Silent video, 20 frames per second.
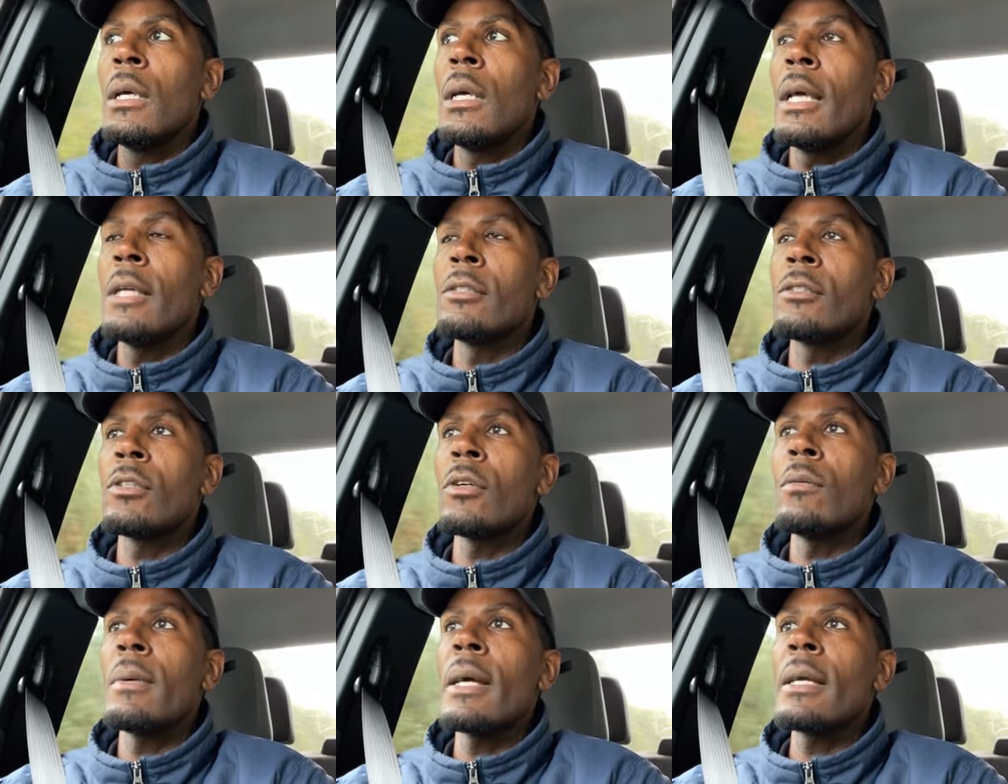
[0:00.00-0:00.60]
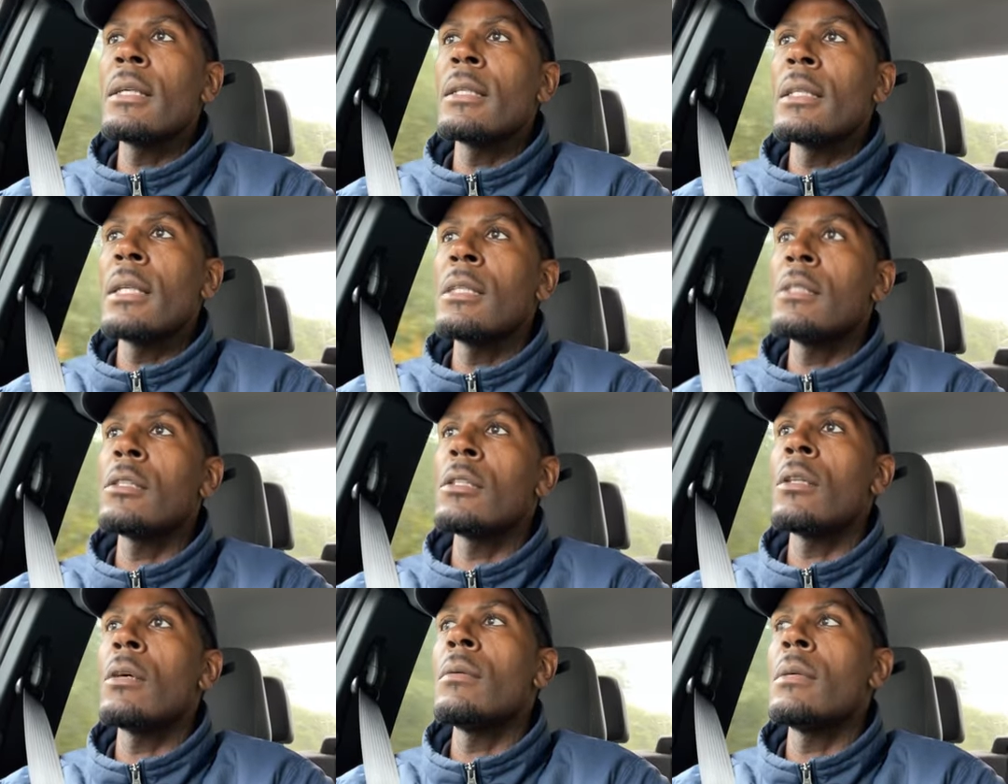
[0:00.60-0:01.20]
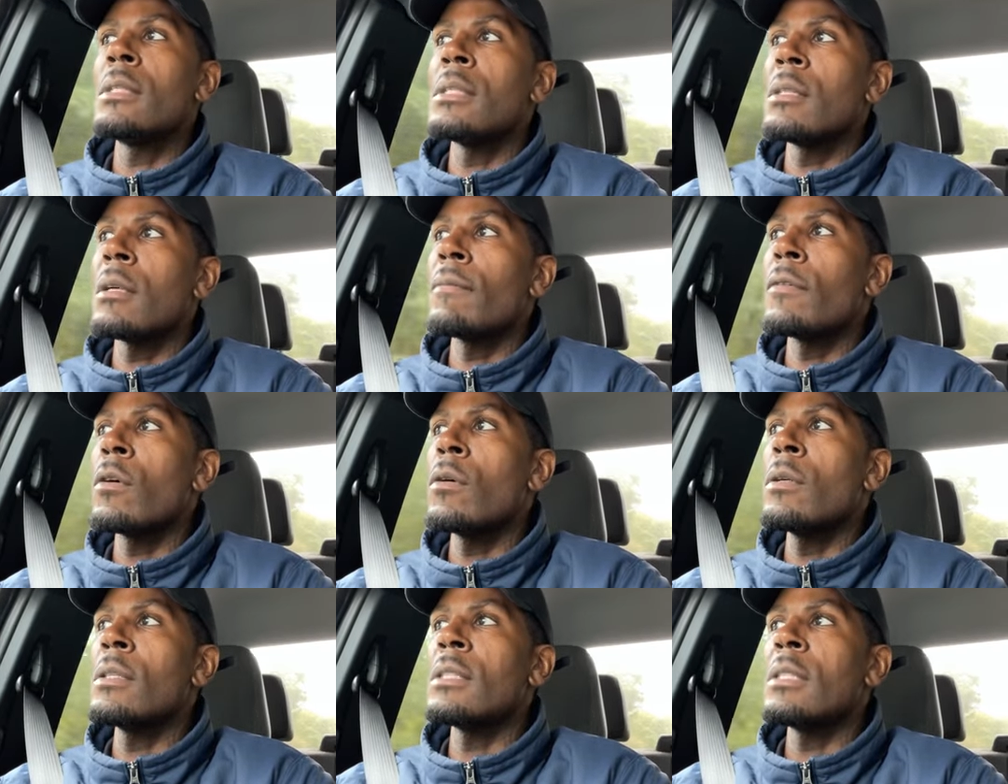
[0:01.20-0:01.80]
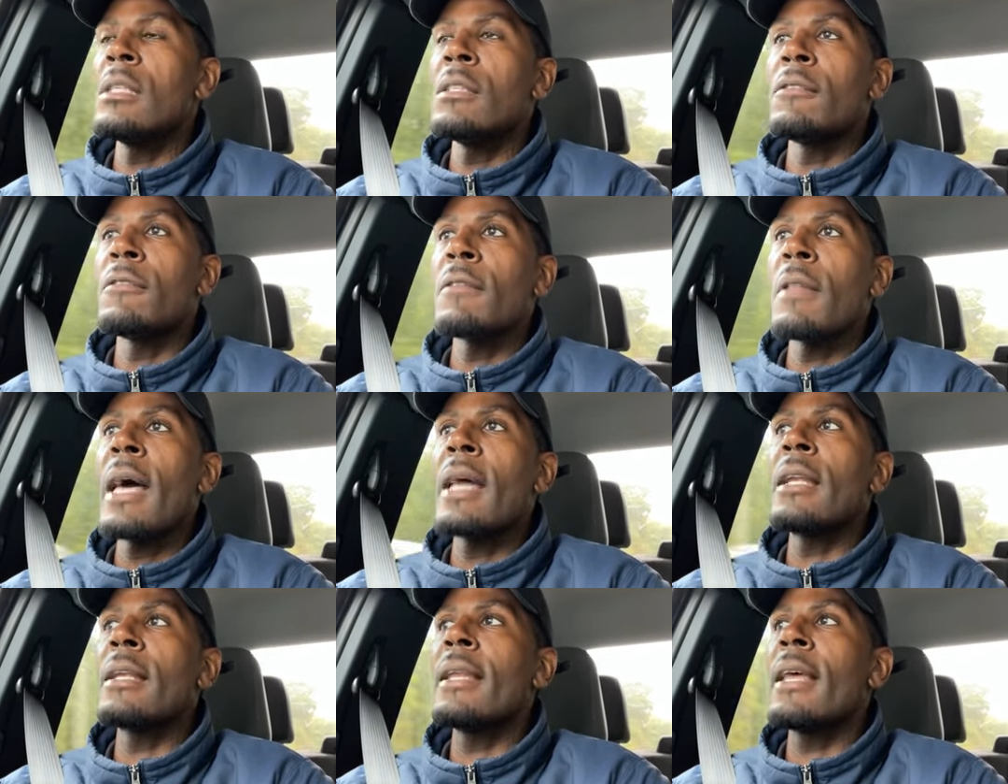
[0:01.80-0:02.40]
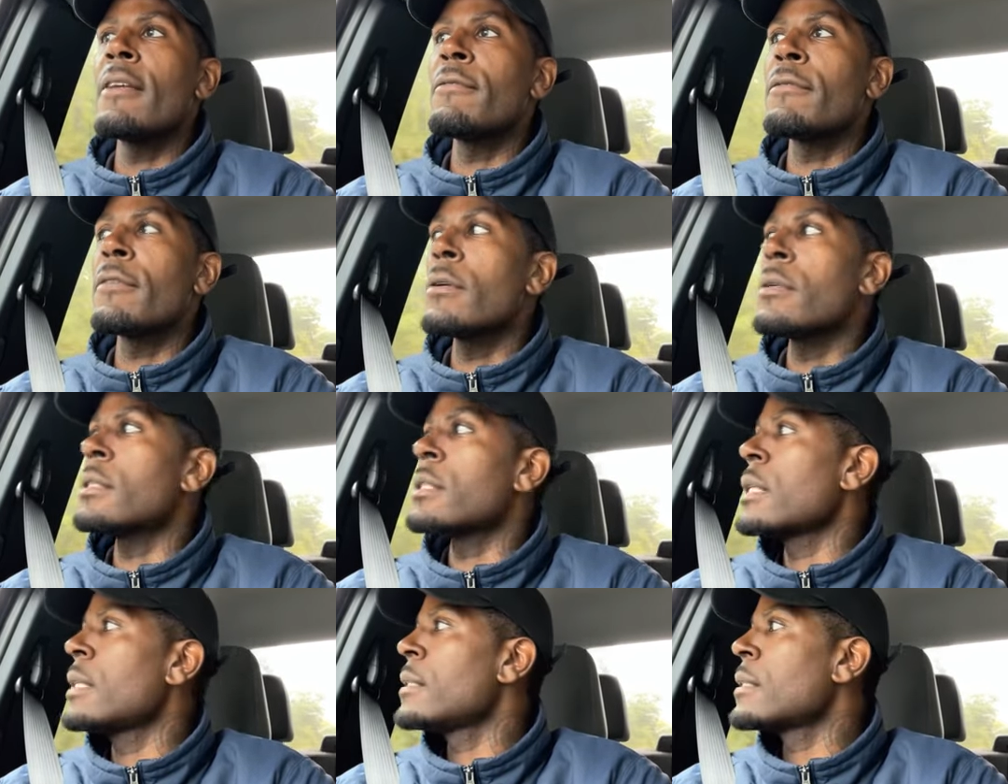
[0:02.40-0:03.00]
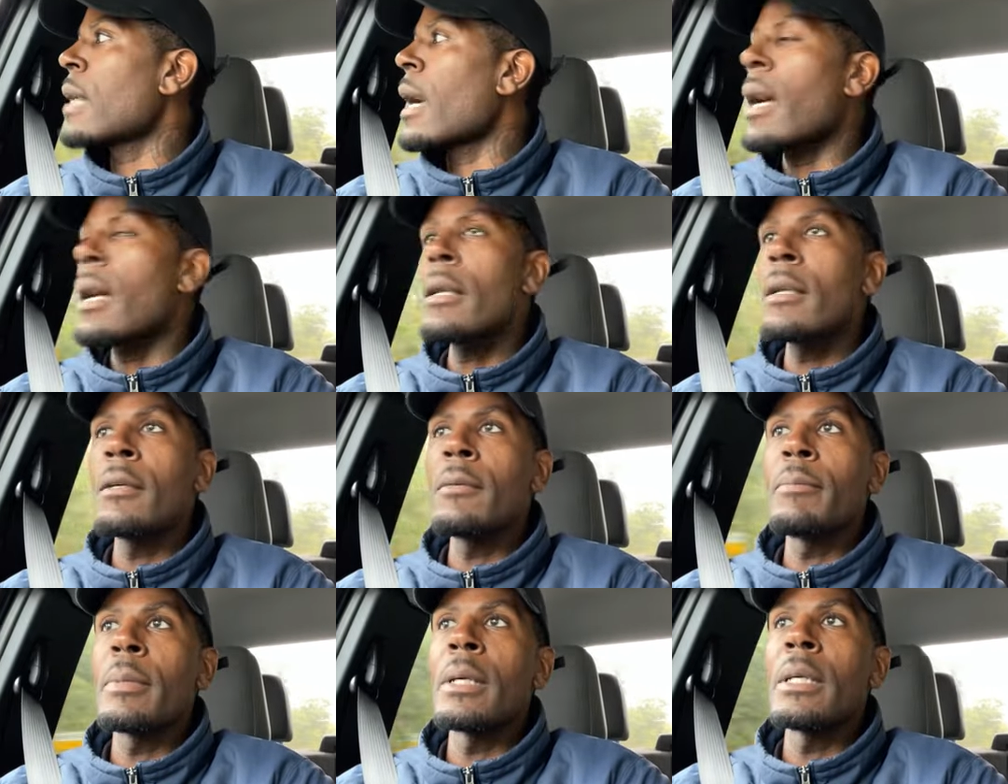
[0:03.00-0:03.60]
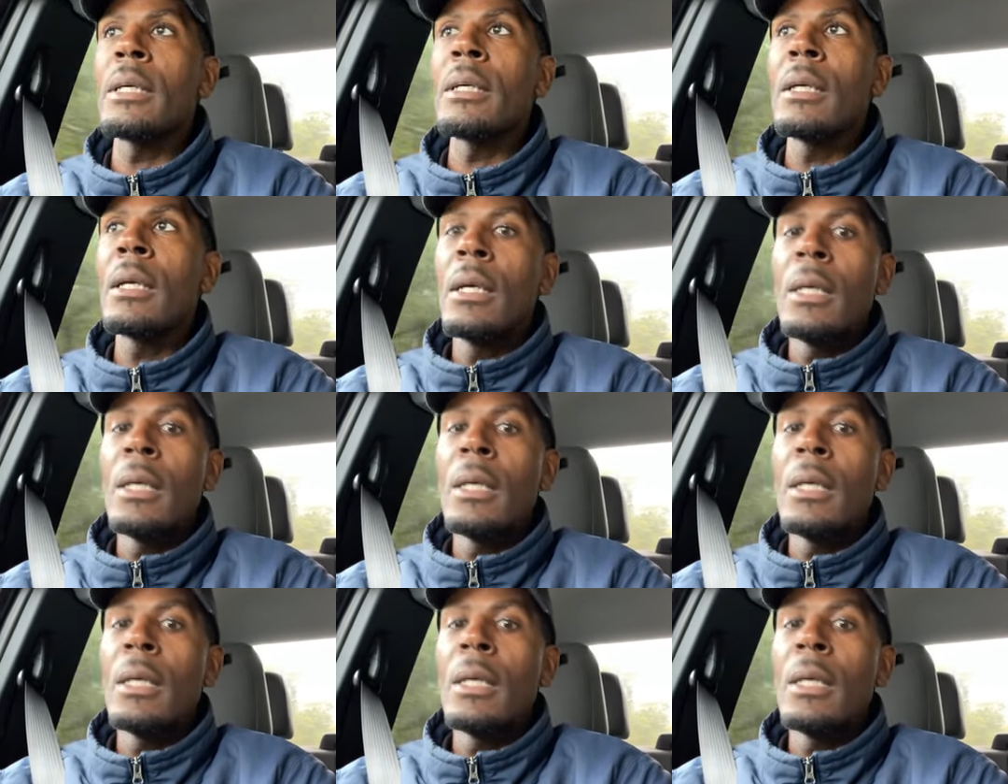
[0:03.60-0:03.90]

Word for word: And so Michelangelo is, of course, he's flattered at first and he's honored, but